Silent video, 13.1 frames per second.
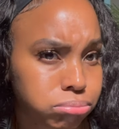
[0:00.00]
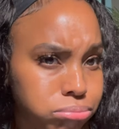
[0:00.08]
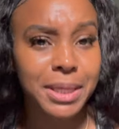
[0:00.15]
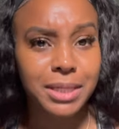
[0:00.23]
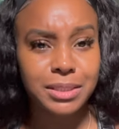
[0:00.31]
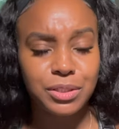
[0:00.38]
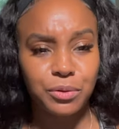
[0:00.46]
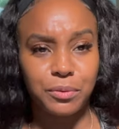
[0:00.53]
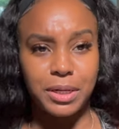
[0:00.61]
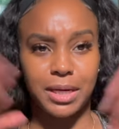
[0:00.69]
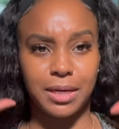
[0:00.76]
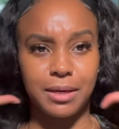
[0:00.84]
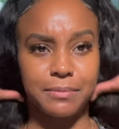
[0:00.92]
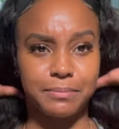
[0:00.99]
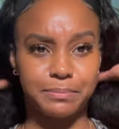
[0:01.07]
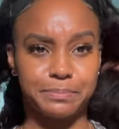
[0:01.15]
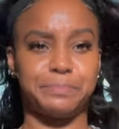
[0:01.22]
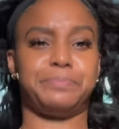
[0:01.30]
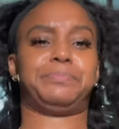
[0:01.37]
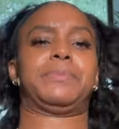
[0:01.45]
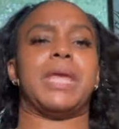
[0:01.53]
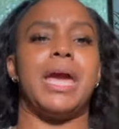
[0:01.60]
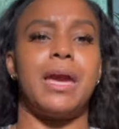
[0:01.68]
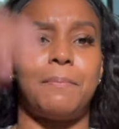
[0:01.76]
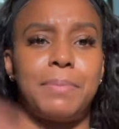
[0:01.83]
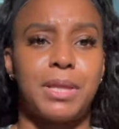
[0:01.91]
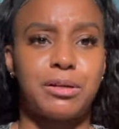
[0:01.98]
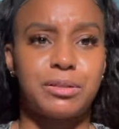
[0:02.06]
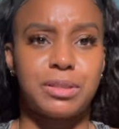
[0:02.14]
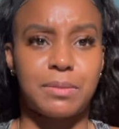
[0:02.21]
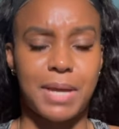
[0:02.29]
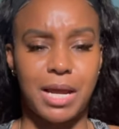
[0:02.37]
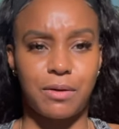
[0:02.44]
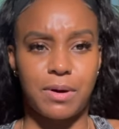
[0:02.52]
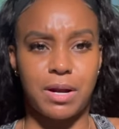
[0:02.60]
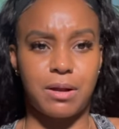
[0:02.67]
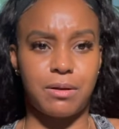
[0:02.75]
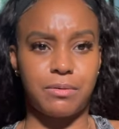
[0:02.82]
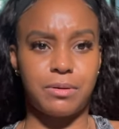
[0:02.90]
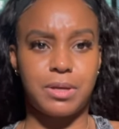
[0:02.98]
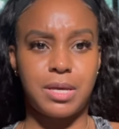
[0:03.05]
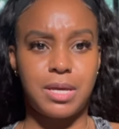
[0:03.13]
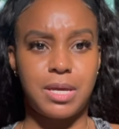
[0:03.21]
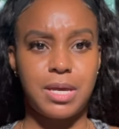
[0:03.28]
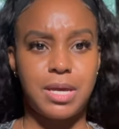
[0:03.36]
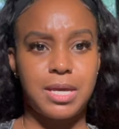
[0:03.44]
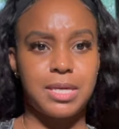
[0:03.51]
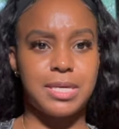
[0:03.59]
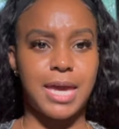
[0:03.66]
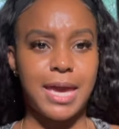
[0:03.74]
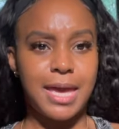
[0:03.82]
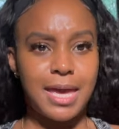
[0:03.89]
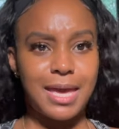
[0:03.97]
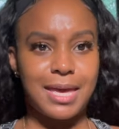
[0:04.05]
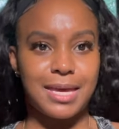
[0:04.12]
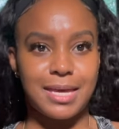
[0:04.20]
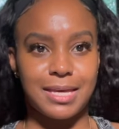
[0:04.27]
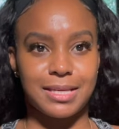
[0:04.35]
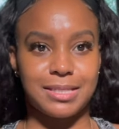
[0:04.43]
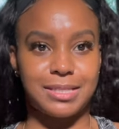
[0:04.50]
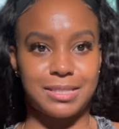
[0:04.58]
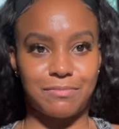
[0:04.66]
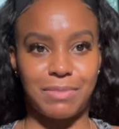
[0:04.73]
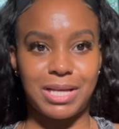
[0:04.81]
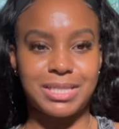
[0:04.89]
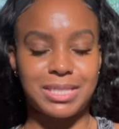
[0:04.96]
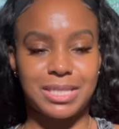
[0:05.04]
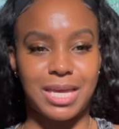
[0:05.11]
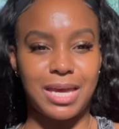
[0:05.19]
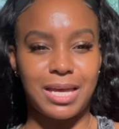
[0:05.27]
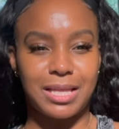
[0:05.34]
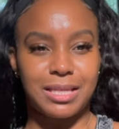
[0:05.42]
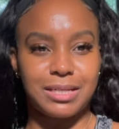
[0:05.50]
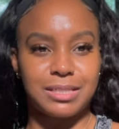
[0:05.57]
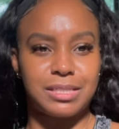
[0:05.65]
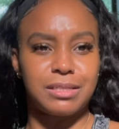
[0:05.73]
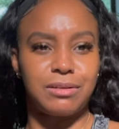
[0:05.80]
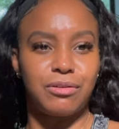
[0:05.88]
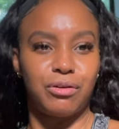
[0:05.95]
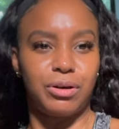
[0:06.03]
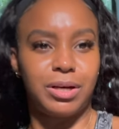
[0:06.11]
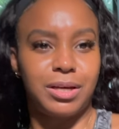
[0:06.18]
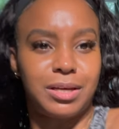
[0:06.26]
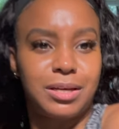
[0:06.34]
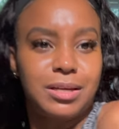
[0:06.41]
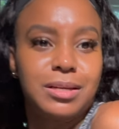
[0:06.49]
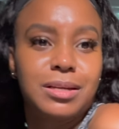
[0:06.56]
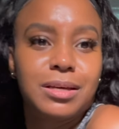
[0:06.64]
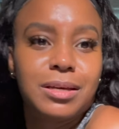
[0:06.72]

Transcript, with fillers: Into it. And blurs the background. Yes, my skin looks good.